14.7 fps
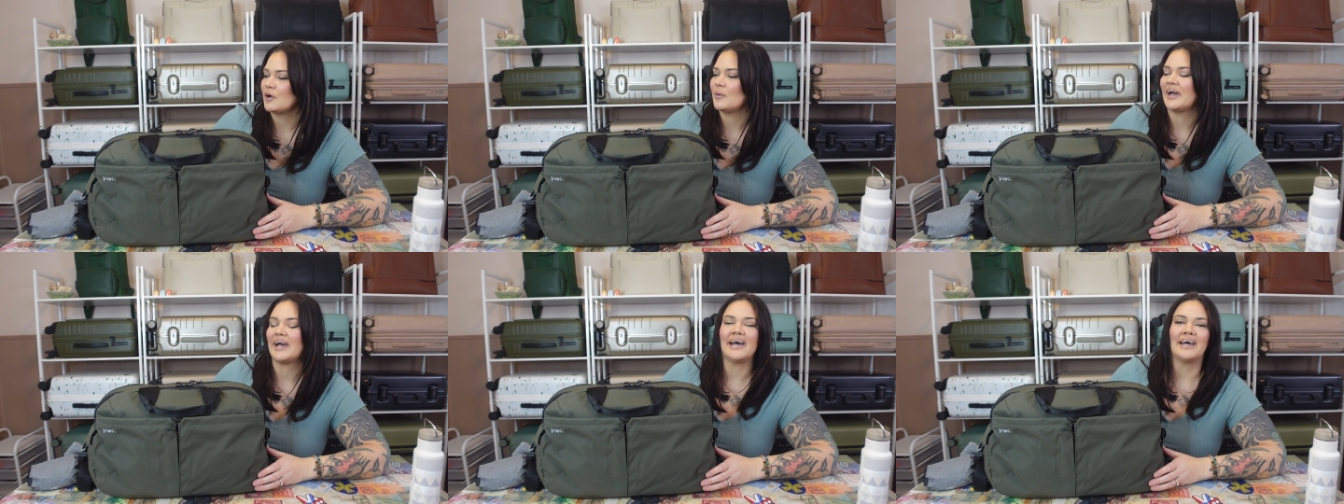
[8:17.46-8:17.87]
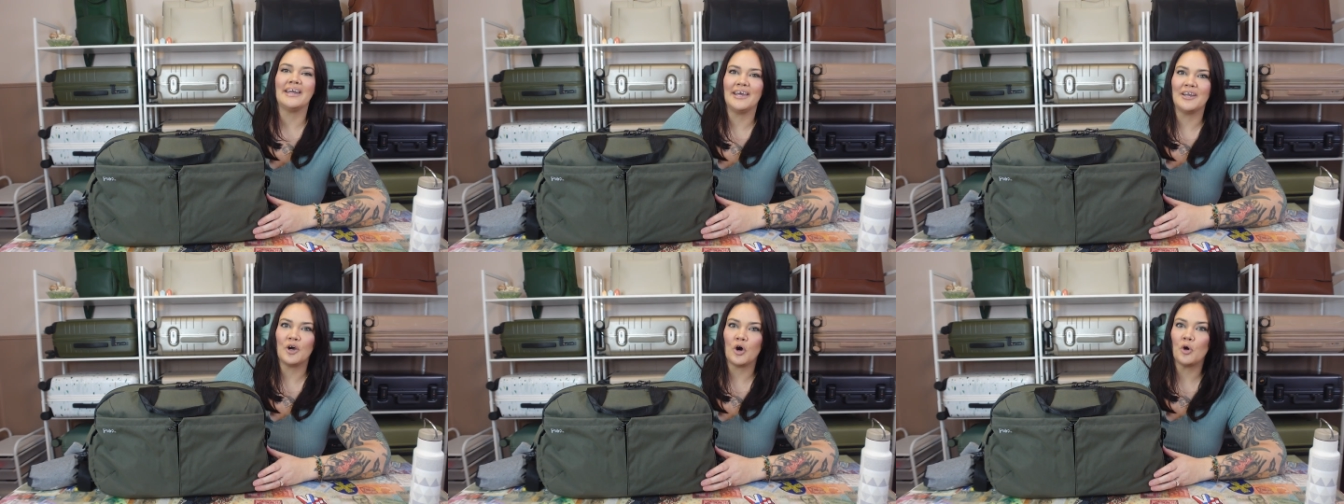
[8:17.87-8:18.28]
go ahead
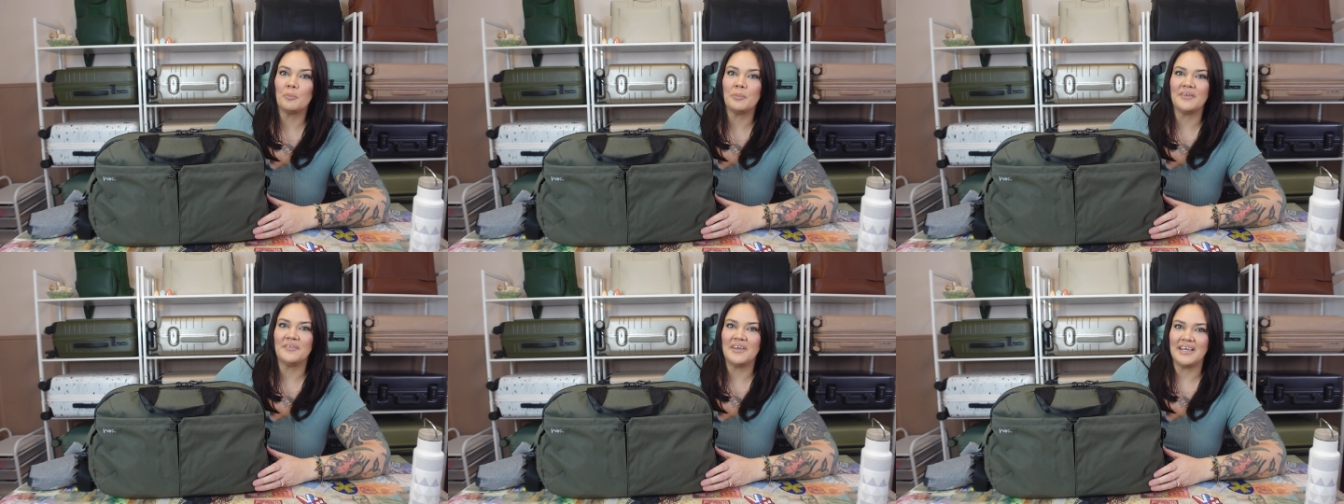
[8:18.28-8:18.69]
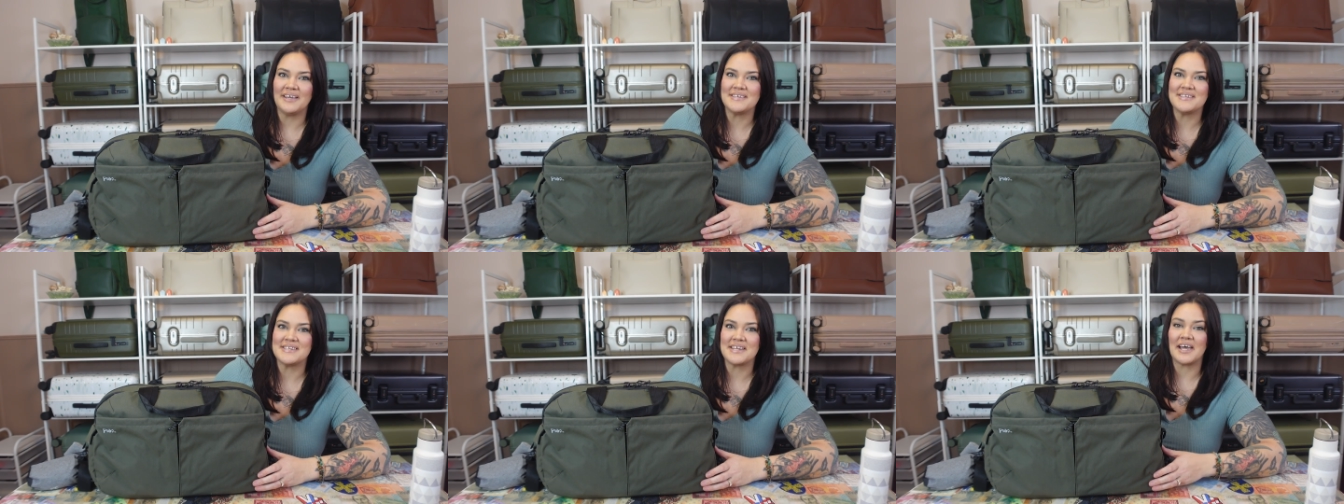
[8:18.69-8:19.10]
and open the
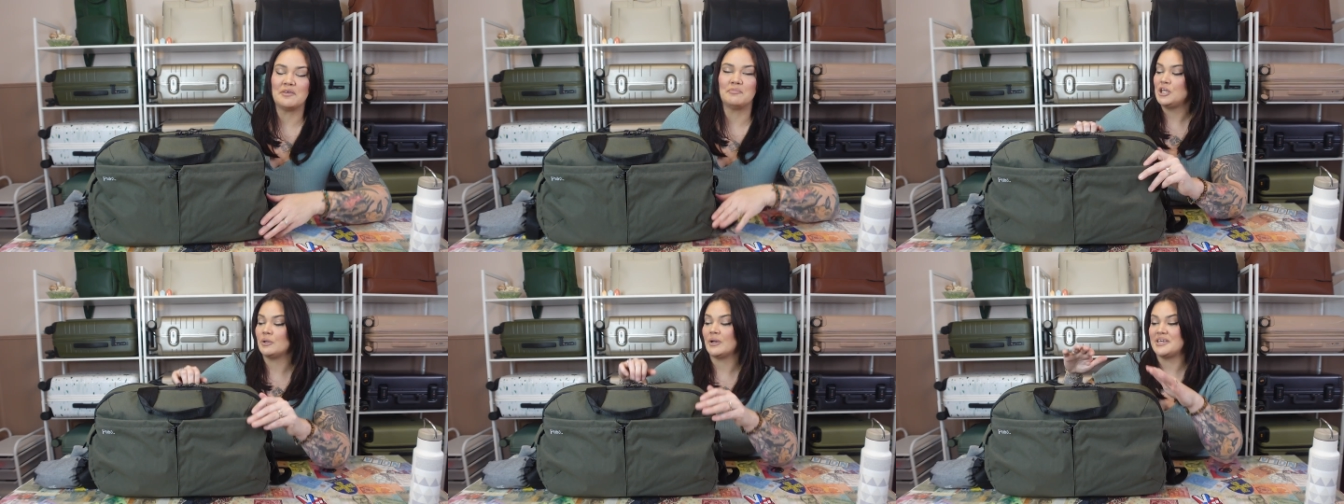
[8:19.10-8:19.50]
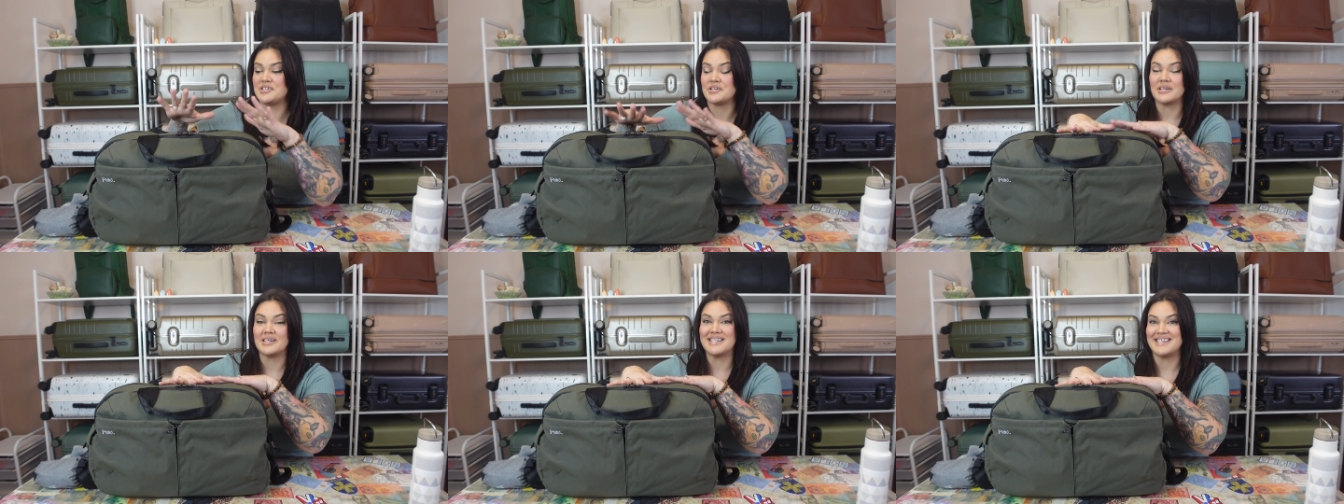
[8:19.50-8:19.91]
inside. You guys are
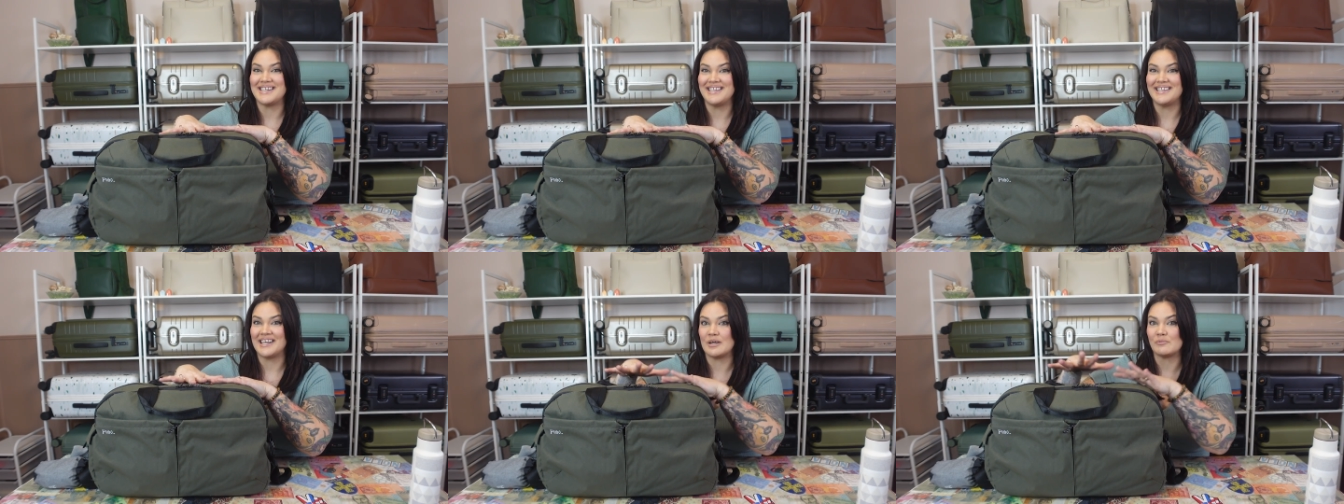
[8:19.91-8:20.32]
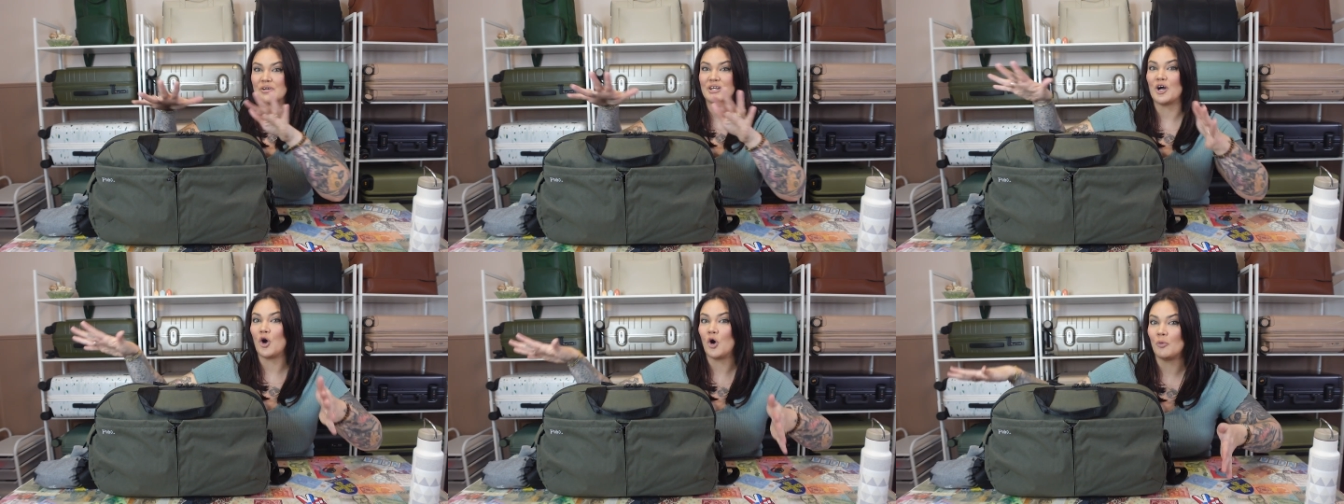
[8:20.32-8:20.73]
gonna see that I'm
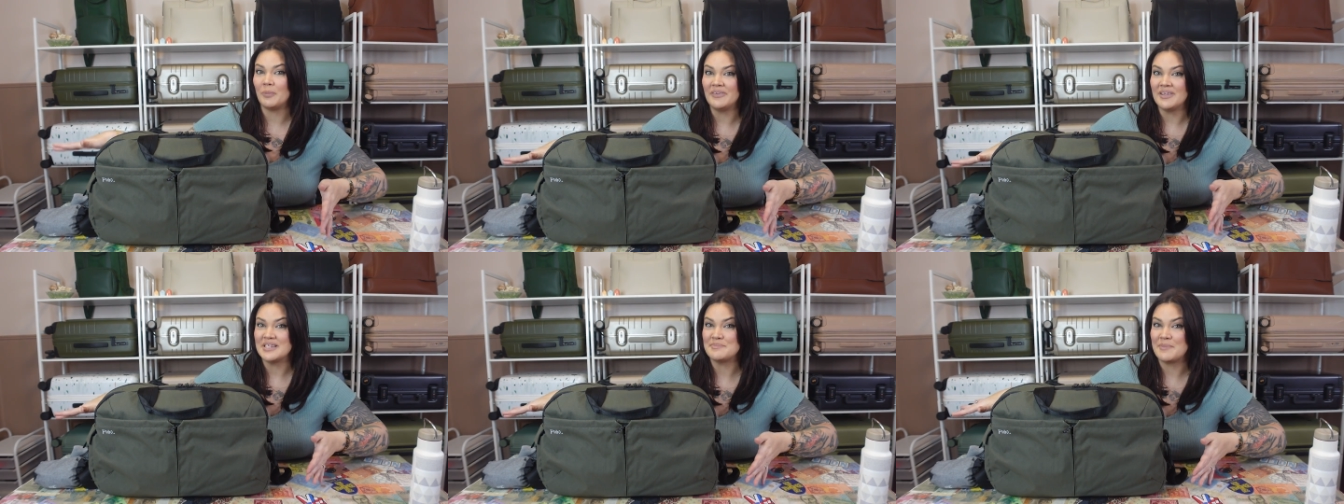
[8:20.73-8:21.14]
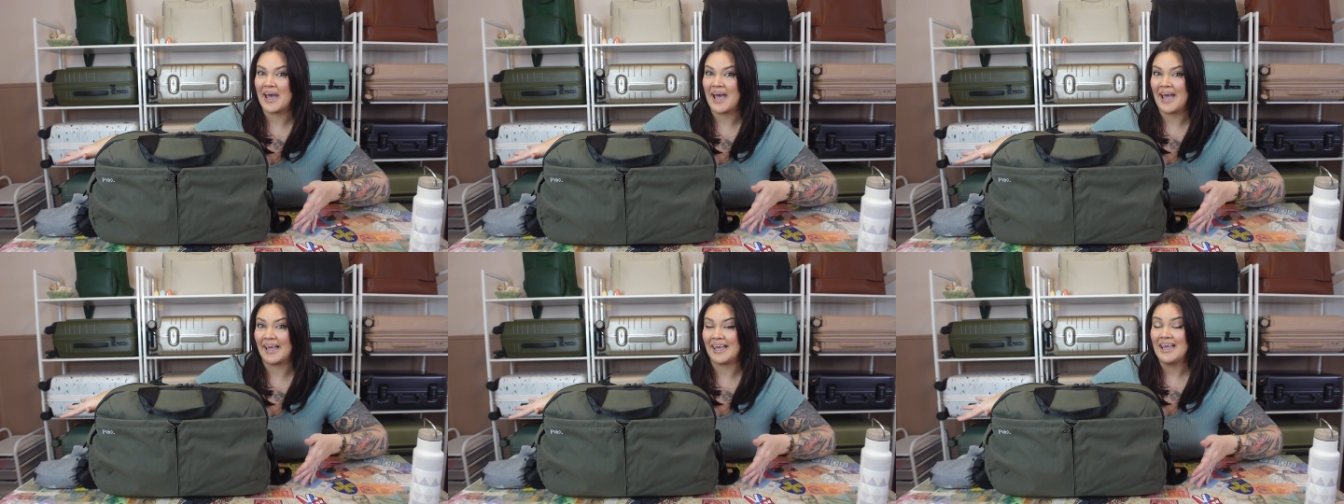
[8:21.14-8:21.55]
gonna open this
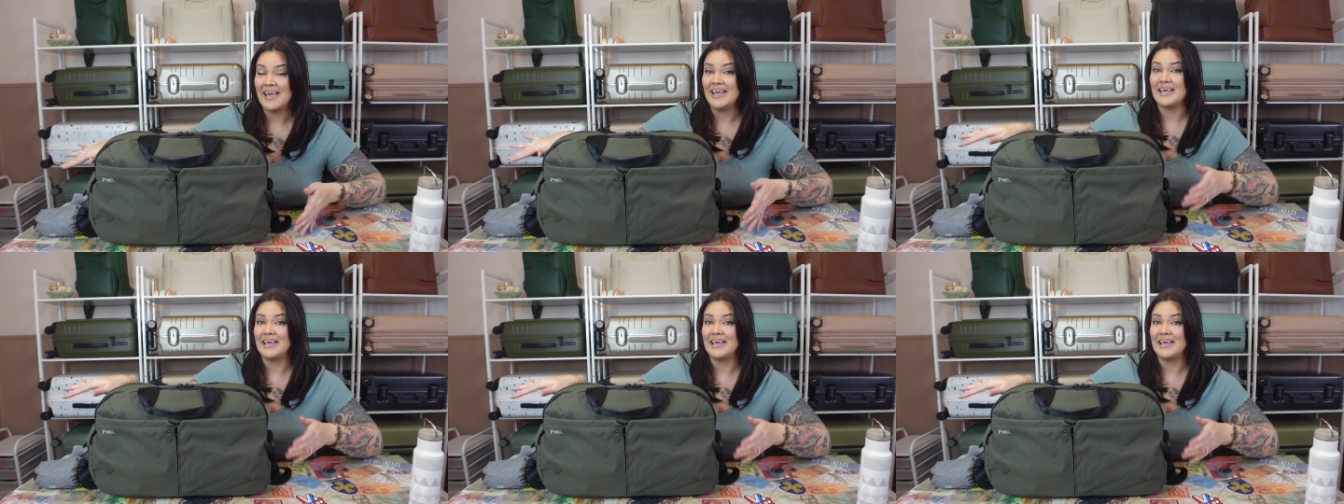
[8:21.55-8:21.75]
bag.